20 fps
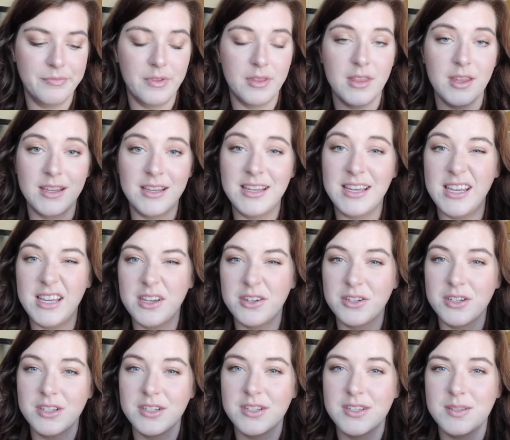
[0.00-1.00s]
The
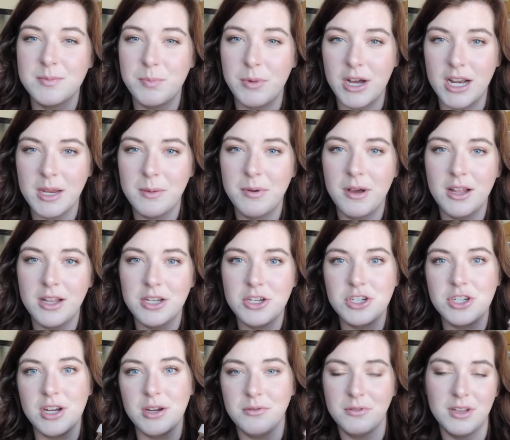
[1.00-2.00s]
Kiehl's body
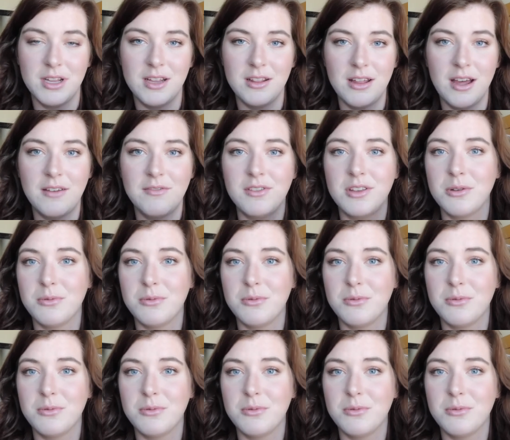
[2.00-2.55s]
polish I really love.